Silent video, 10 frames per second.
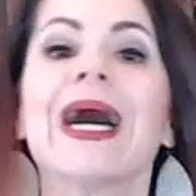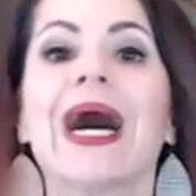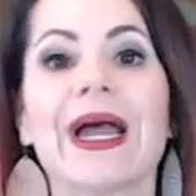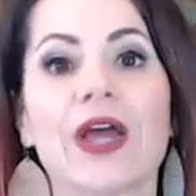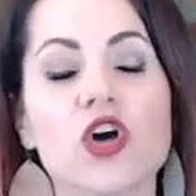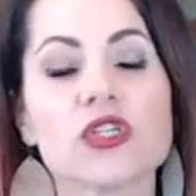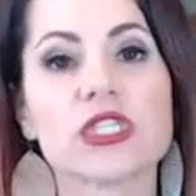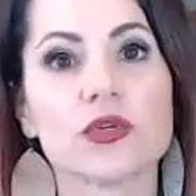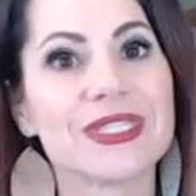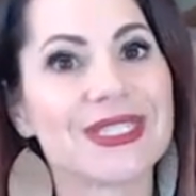I
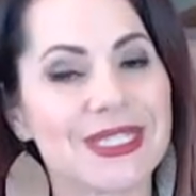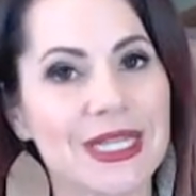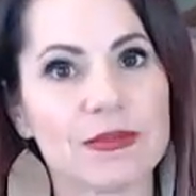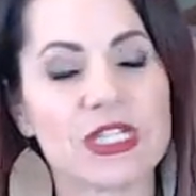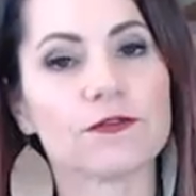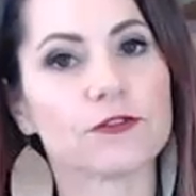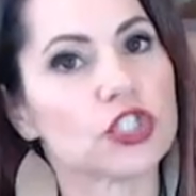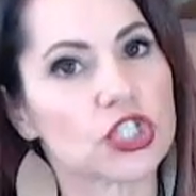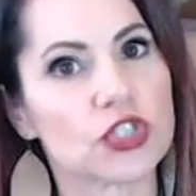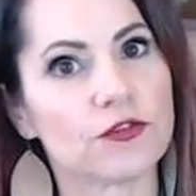also steamed it for
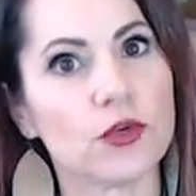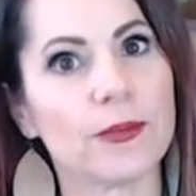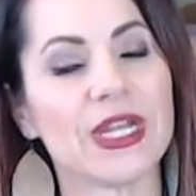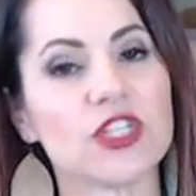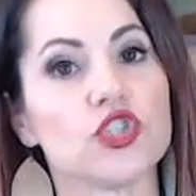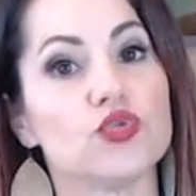just a few minutes.